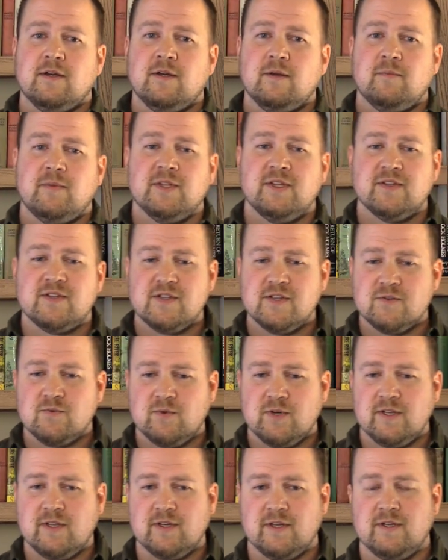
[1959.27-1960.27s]
But this is
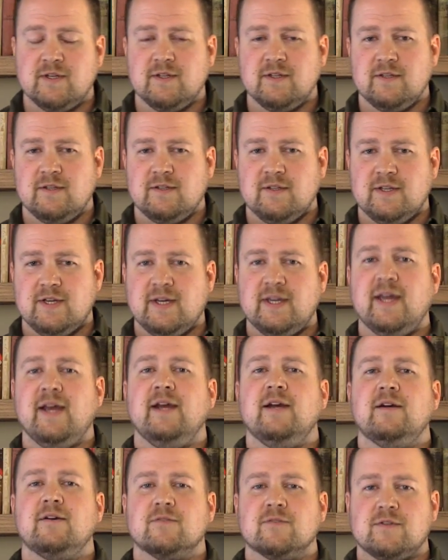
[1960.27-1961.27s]
one of the
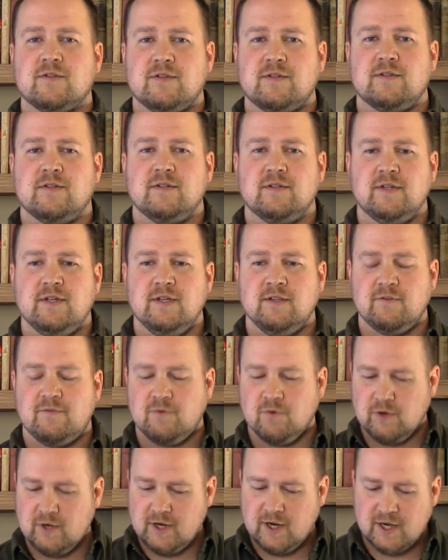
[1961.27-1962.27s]
accounts in the
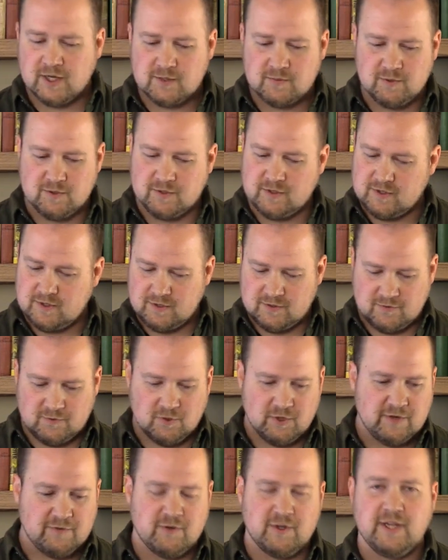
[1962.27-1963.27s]
four Gospels. There's
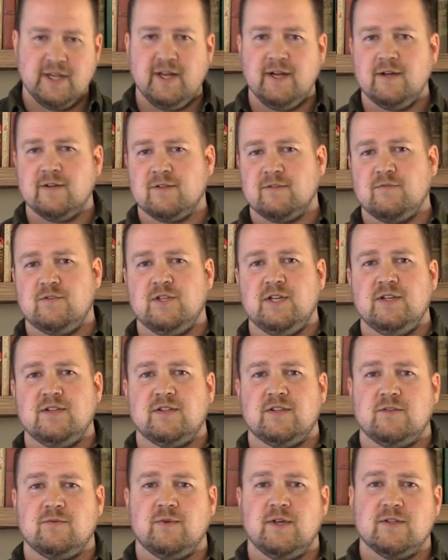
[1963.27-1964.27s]
4 different accounts of
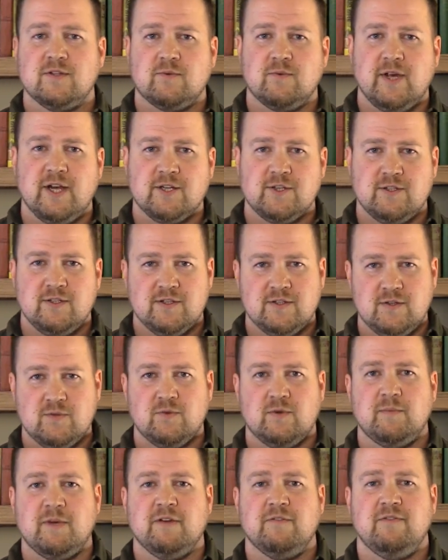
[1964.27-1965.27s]
Jesus' resurrection. This is
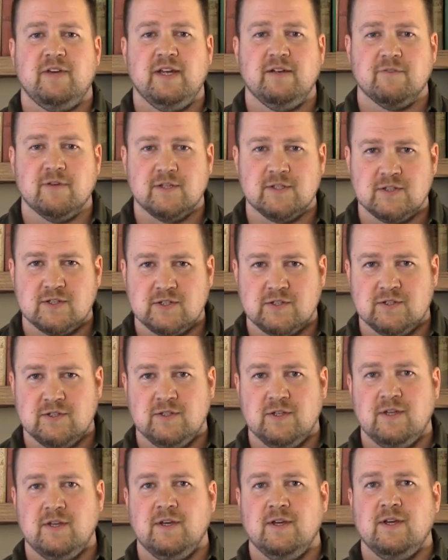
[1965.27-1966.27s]
one of my favorites
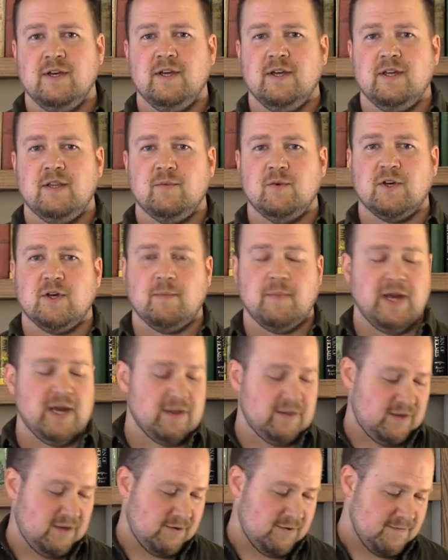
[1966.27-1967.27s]
in the book of
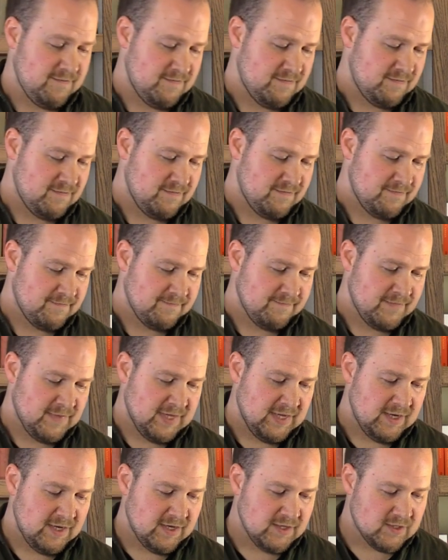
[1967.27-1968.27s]
Matthew.
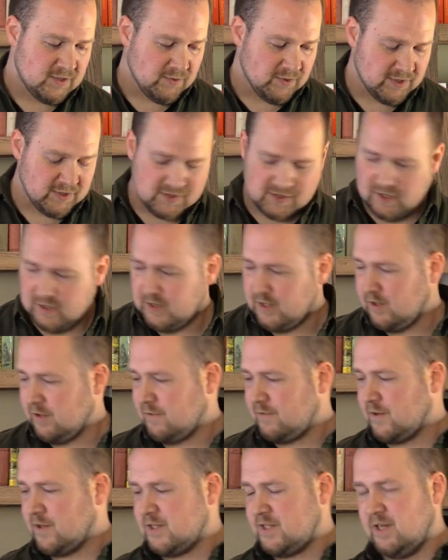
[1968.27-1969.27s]
And so we're going to start there in the
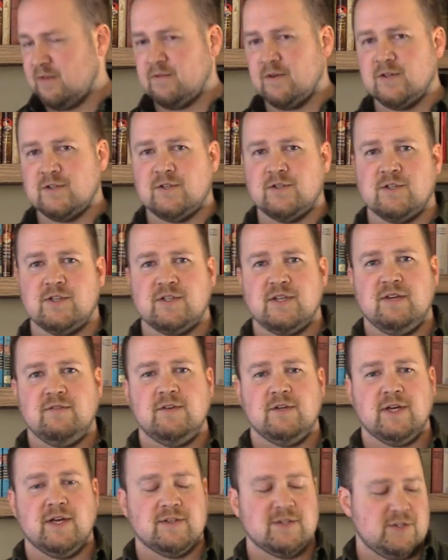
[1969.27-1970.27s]
first 10 verses, just give
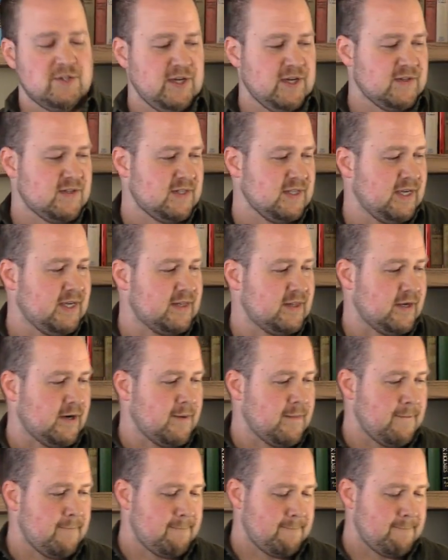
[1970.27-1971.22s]
you guys a chance to get there.